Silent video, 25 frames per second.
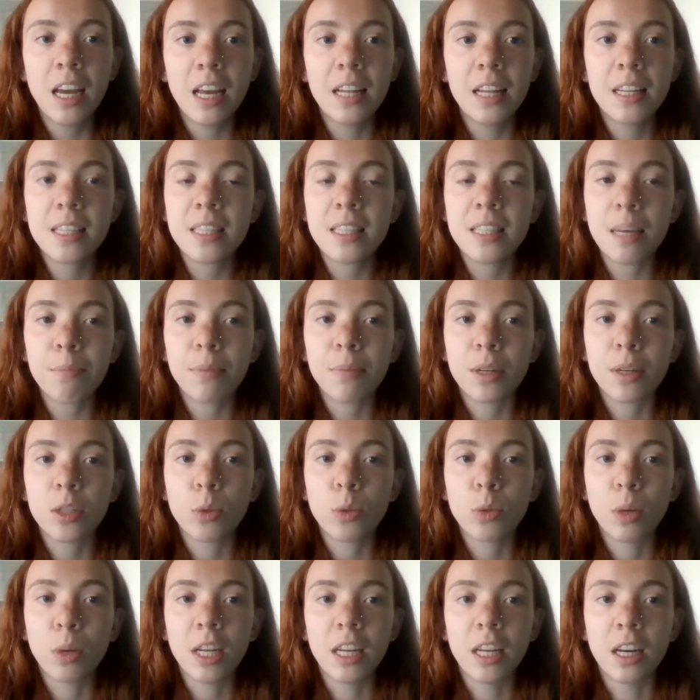In December
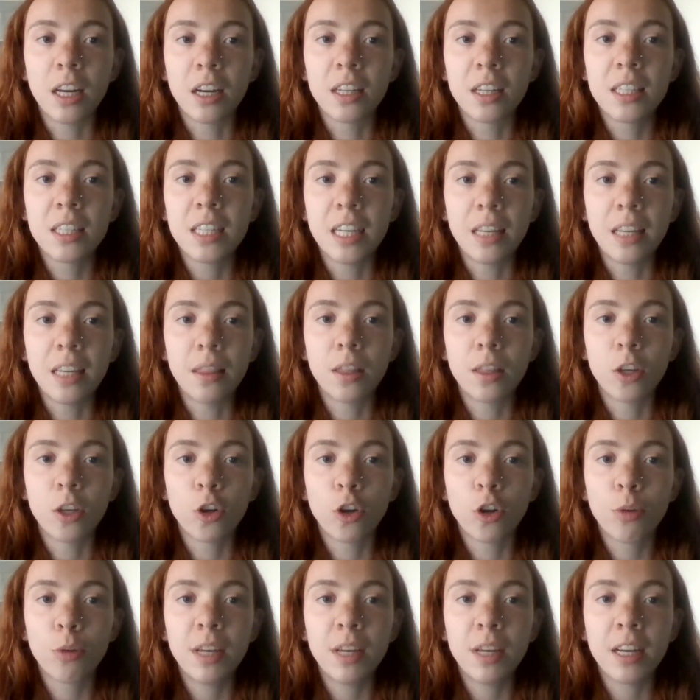2019, the
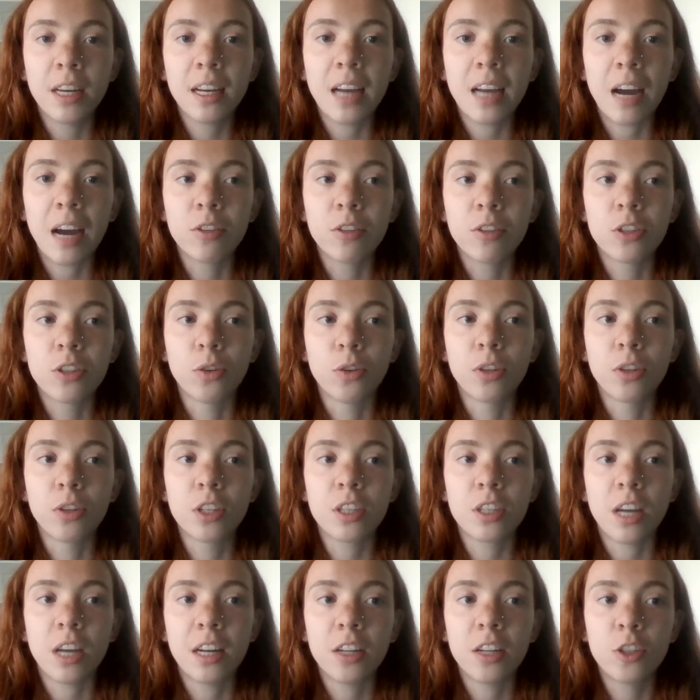European Council
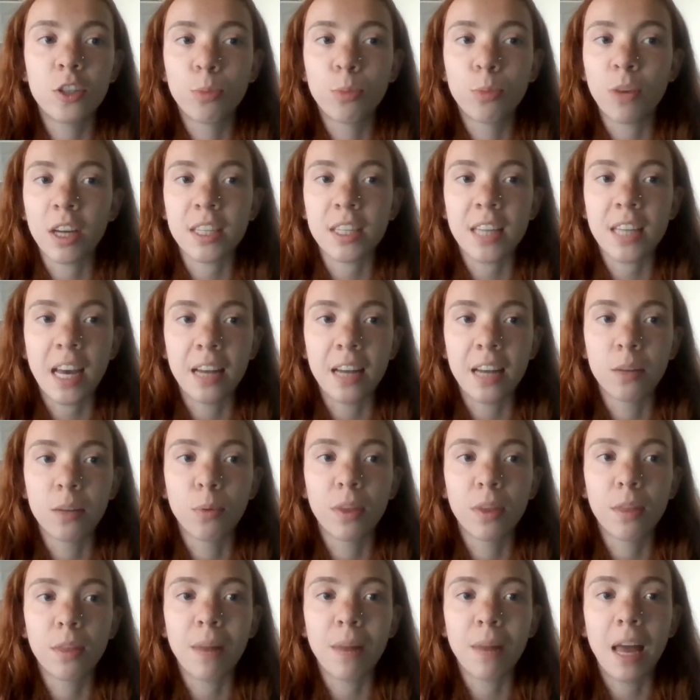decided to press ahead with the